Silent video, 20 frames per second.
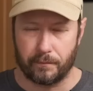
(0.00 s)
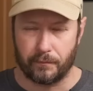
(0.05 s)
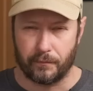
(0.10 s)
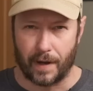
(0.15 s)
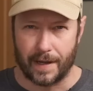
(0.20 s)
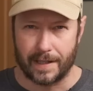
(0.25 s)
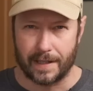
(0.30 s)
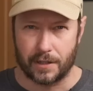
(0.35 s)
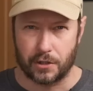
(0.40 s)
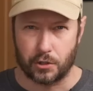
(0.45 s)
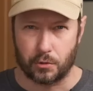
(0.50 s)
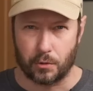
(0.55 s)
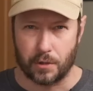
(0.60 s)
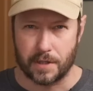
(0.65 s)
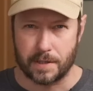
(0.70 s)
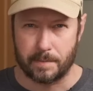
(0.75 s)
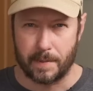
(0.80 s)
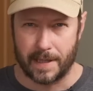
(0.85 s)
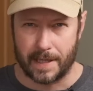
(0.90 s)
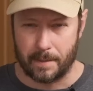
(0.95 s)
finally, I just want
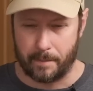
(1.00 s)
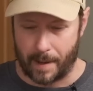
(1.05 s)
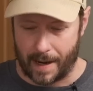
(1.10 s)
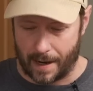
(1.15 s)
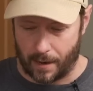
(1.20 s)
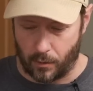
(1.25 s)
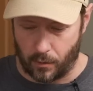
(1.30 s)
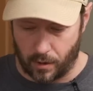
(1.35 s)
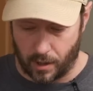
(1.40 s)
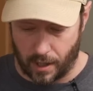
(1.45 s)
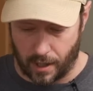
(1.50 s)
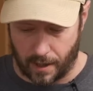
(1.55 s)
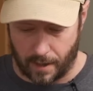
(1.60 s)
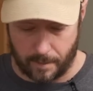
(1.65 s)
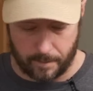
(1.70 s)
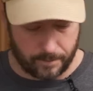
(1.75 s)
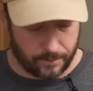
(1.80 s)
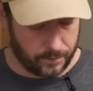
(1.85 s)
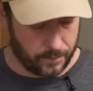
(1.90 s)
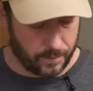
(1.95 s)
to speak about
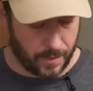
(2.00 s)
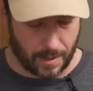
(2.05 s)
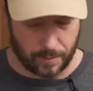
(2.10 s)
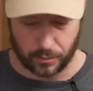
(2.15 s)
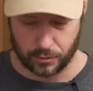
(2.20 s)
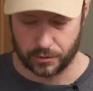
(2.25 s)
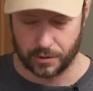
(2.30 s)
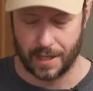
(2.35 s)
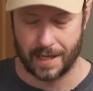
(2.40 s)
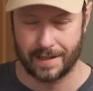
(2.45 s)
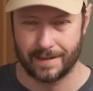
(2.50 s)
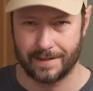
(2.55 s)
um, Pebbles